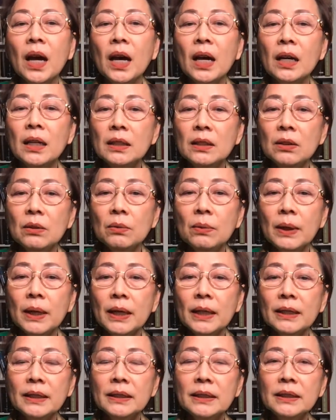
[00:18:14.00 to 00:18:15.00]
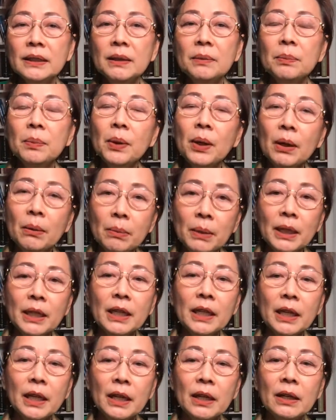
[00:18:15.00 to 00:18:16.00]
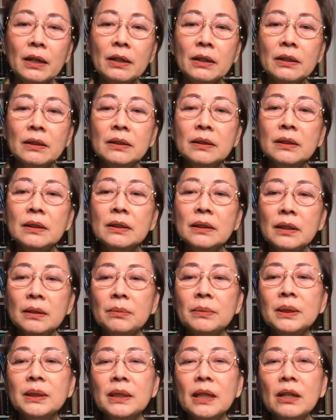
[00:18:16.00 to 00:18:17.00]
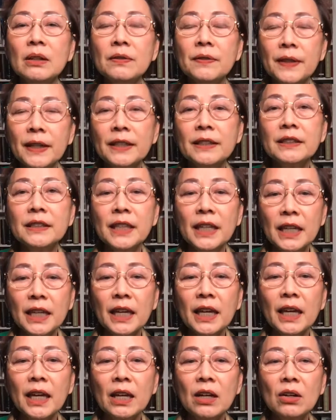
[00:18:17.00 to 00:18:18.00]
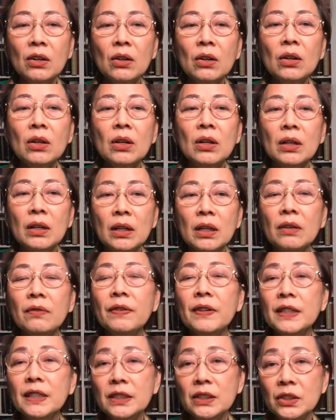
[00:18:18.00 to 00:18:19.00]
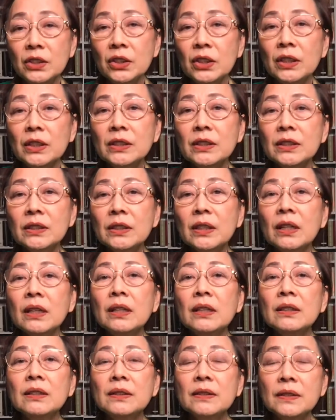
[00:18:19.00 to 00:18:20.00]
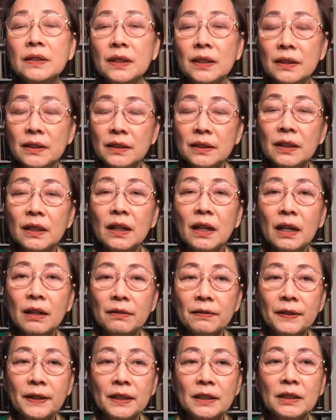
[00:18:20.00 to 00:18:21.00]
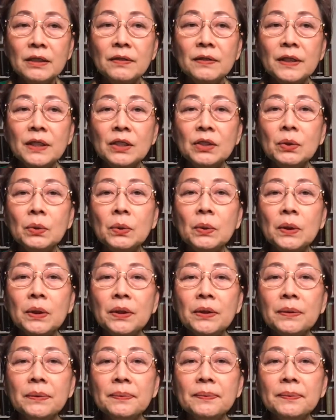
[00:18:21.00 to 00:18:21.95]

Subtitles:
Otherwise, the primary care themselves can take care if it is just seasonal affective disorder.